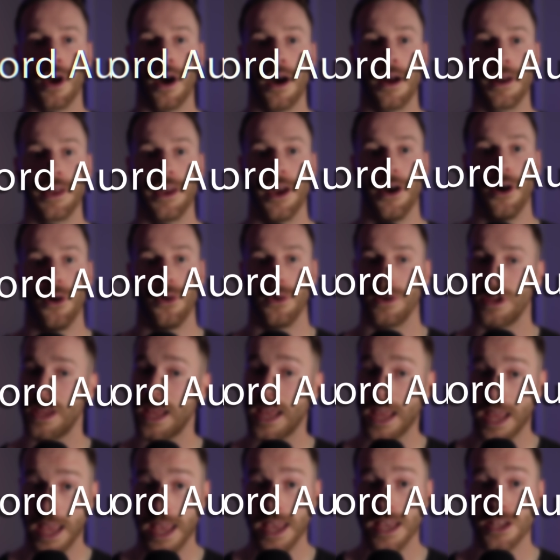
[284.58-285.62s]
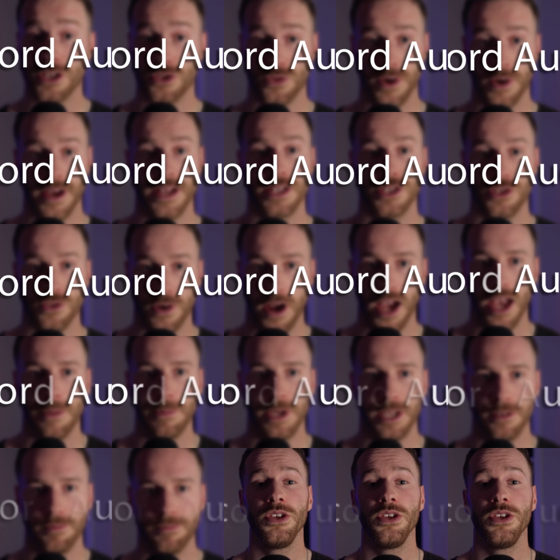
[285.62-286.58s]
audio and transcribe it.